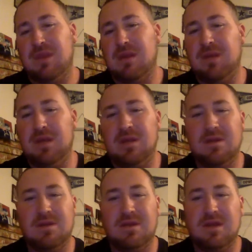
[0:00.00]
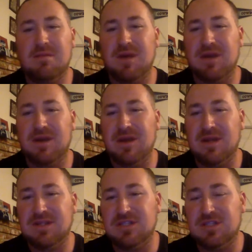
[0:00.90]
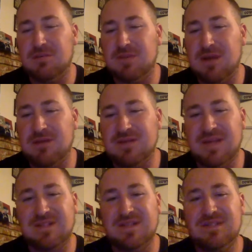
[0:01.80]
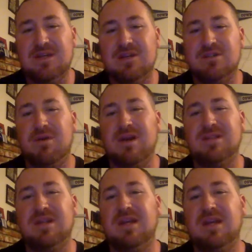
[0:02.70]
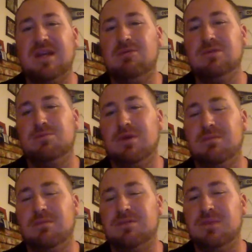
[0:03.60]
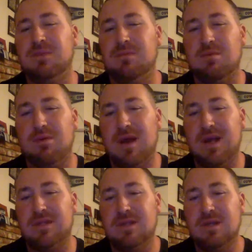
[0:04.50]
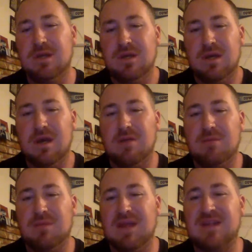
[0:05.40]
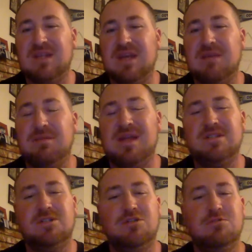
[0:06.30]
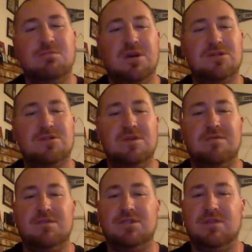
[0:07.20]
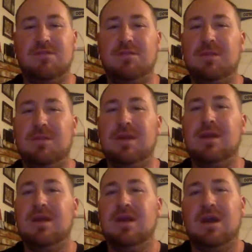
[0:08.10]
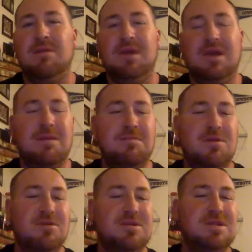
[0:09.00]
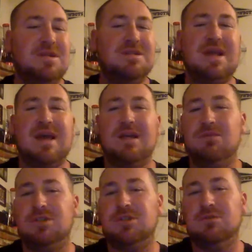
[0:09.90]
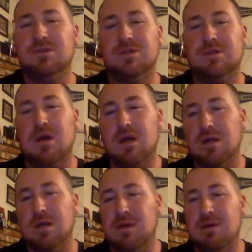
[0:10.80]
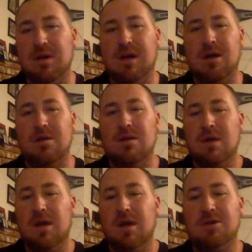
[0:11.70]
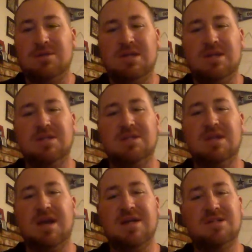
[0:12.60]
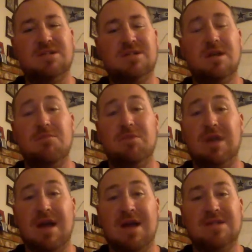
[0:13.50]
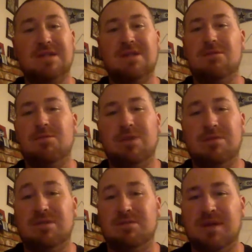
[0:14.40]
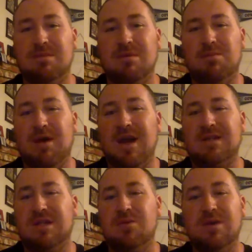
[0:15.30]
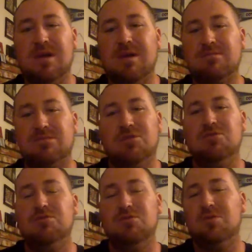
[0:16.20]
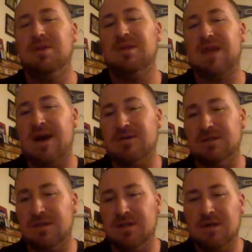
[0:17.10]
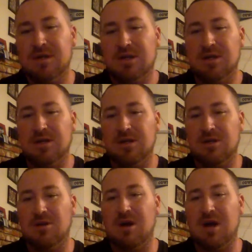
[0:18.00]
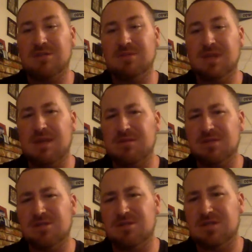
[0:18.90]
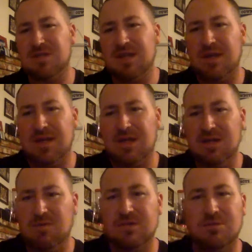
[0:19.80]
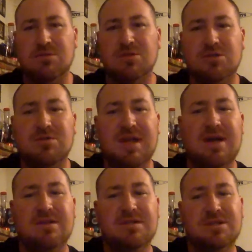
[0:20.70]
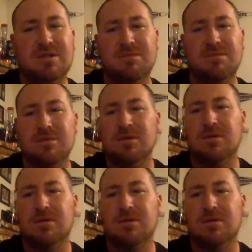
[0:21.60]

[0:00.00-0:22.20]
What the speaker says: mean, the thing about it is he jumped. Now he's at a 6,800 price tag. He was pretty much minimum price the last game, and that's just too monster of a jump for me. And I'm noticing exactly what you were just talking about right now. How you're saying these guys, there's a couple of guys that they were pretty much minimum price, and they went up 2,000-3,000. Osman, how much did you say he was? Almost 2,000 jump?